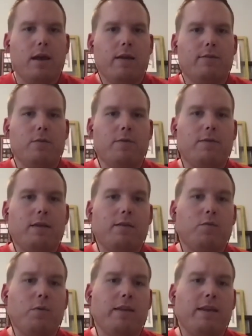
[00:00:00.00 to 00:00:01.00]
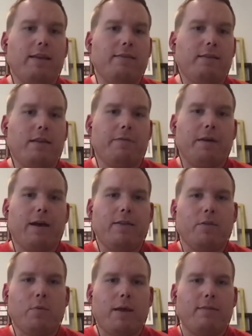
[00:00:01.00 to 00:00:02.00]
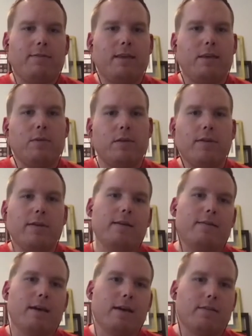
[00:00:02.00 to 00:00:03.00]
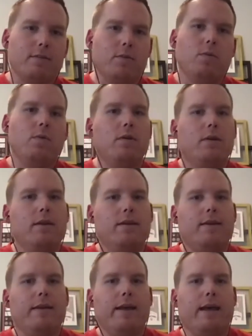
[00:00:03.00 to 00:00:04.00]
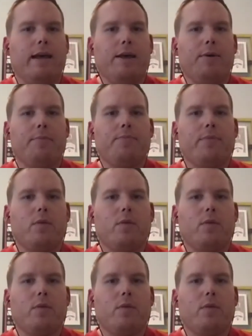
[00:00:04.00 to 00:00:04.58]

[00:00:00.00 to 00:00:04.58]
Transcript: So it's really easy to find the right team that you need to talk to.